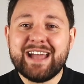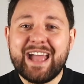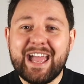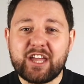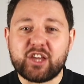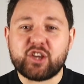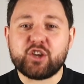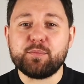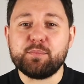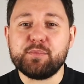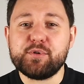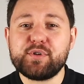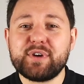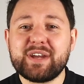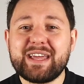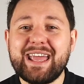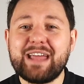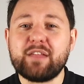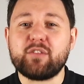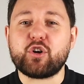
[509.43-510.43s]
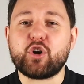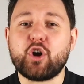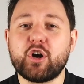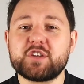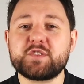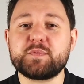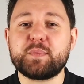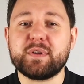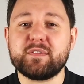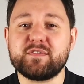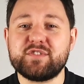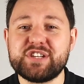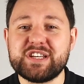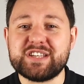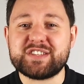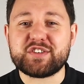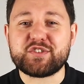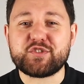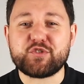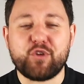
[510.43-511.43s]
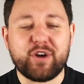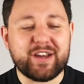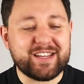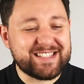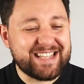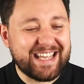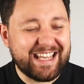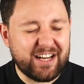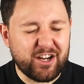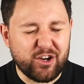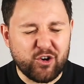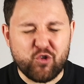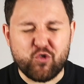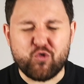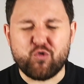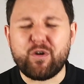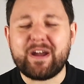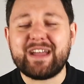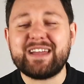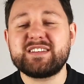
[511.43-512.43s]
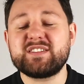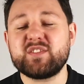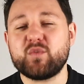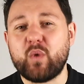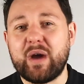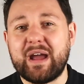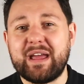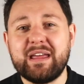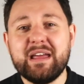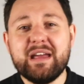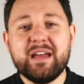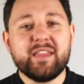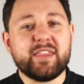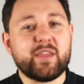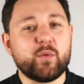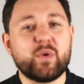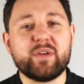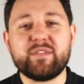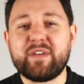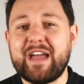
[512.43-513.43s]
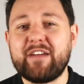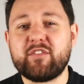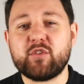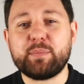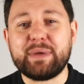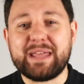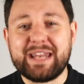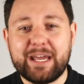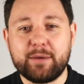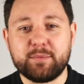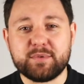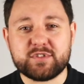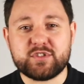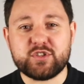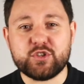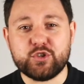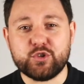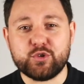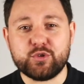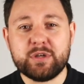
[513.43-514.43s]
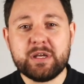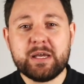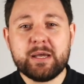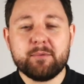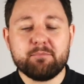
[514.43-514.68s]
and communicate the gospel of Jesus Christ in a greater way than we've ever been able to do.